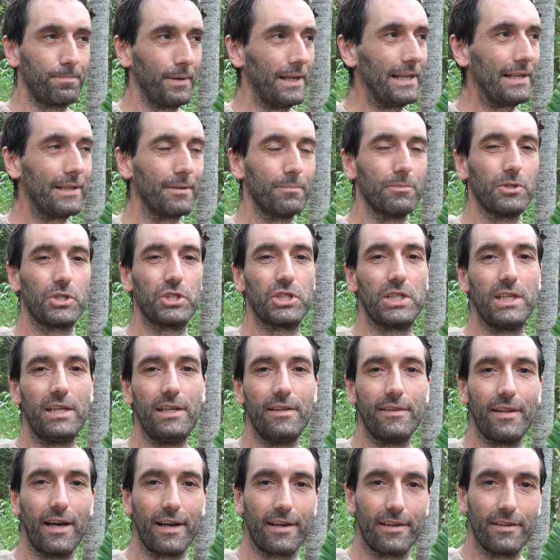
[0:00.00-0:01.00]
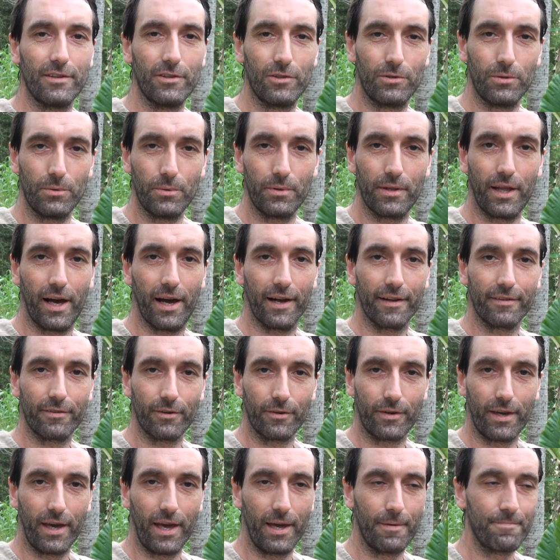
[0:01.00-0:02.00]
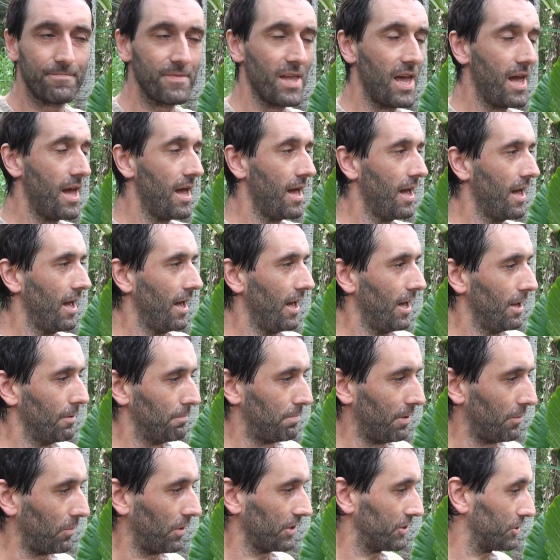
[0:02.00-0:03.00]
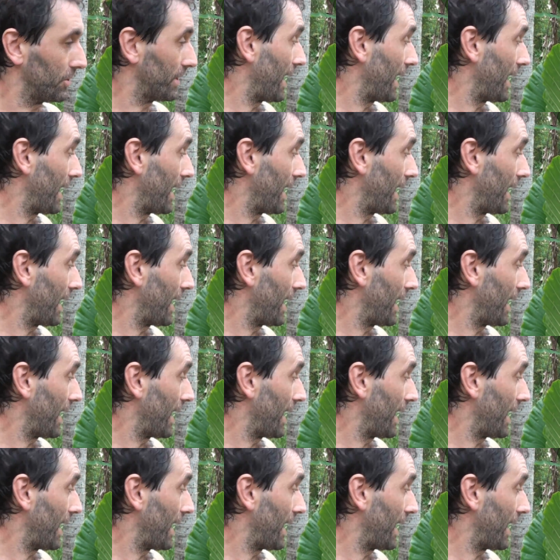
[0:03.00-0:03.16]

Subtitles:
build a machine that can do that, okay? But what you